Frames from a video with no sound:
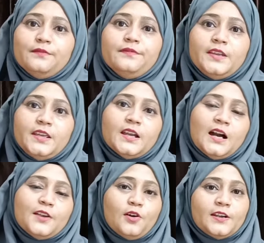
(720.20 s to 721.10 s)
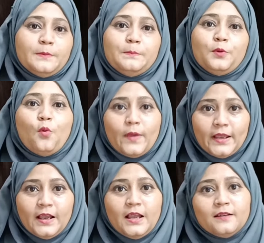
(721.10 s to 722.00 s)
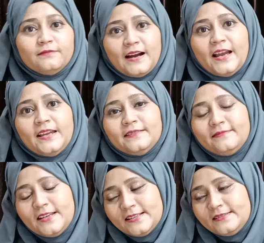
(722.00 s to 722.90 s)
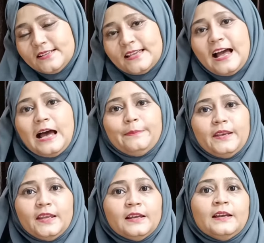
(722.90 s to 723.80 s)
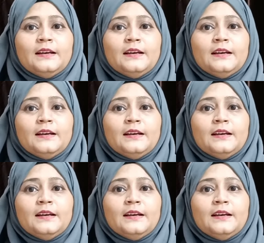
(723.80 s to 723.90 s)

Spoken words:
we are not improving. Why is this happening?